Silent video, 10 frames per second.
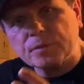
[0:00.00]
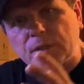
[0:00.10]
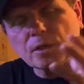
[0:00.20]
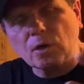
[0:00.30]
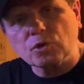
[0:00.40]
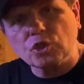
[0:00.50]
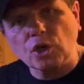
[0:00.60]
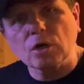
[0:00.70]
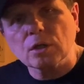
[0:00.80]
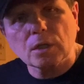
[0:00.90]
you know,
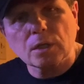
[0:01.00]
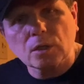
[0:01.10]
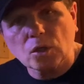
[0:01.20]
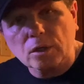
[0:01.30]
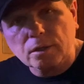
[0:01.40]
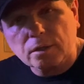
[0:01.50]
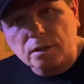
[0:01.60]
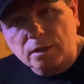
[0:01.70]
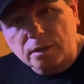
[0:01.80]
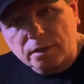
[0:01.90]
jungly look
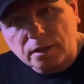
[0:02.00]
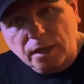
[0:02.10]
that